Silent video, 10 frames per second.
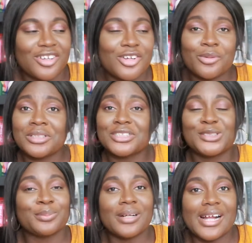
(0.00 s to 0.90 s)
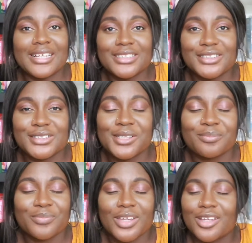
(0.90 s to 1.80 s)
no one is surprised,
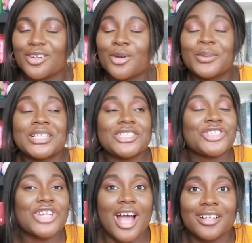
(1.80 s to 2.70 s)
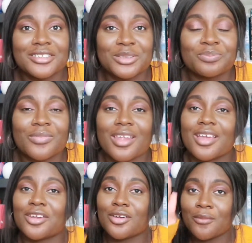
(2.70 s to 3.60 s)
no one is shocked,
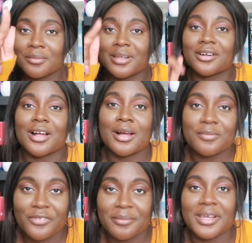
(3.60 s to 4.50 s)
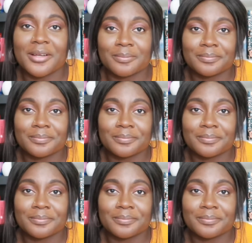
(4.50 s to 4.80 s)
and no one better come for me,